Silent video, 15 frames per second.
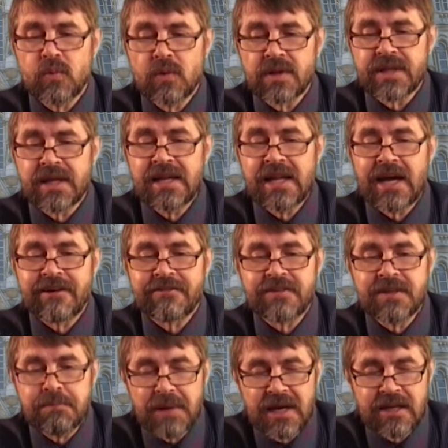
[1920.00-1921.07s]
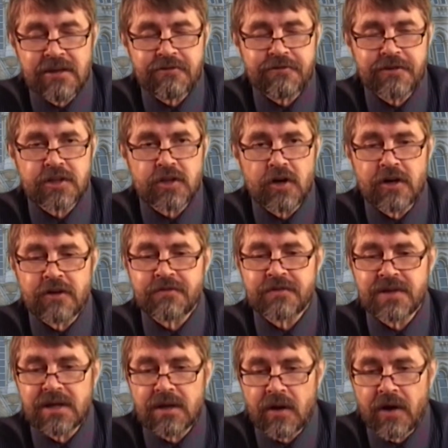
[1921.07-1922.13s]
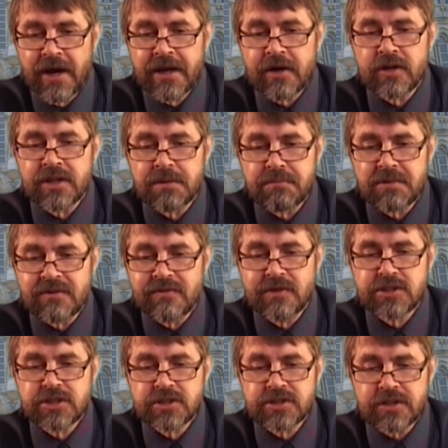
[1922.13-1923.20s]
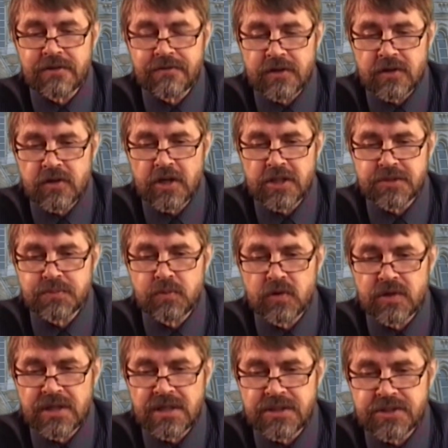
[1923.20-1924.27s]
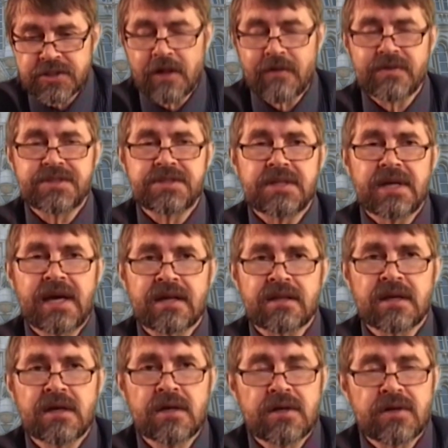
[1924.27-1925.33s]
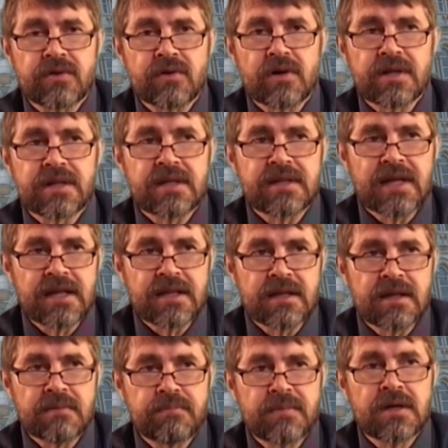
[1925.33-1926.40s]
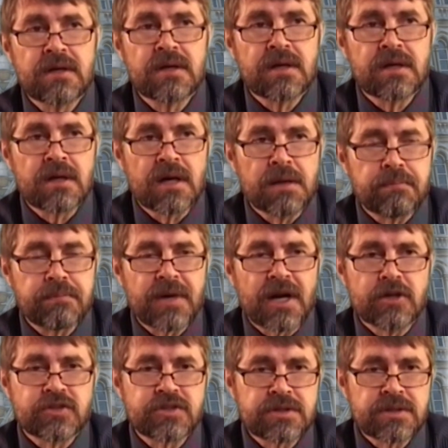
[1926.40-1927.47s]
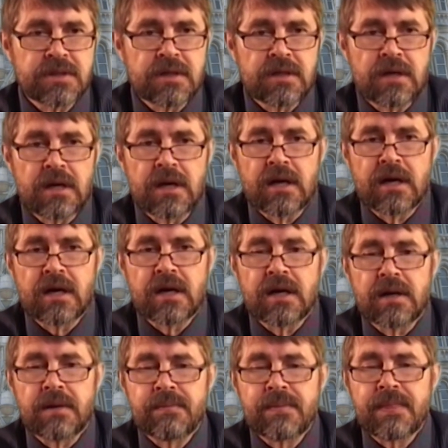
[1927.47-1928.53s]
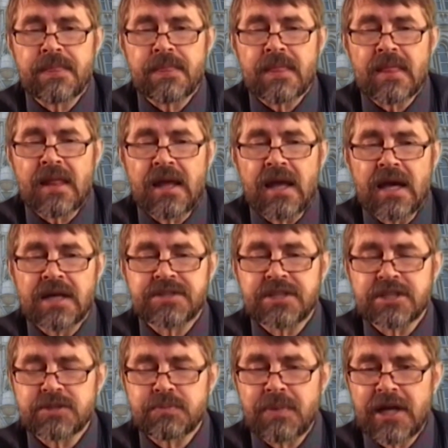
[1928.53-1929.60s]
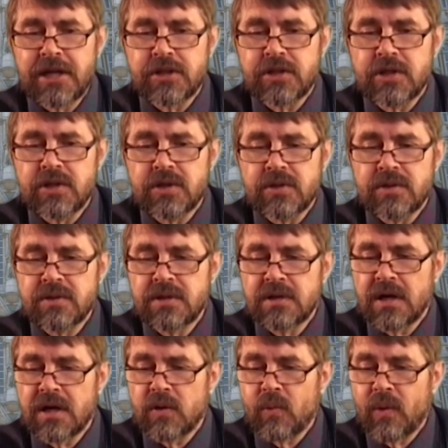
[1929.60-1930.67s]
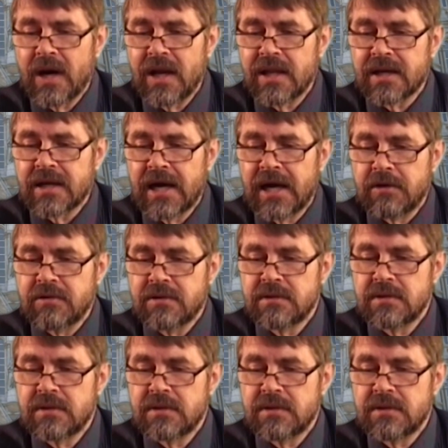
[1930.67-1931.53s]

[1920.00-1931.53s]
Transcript: will then have the benefit of relying on the provisions of the Cross-Border Insolvency Act rather than the approach as explained to you a while ago.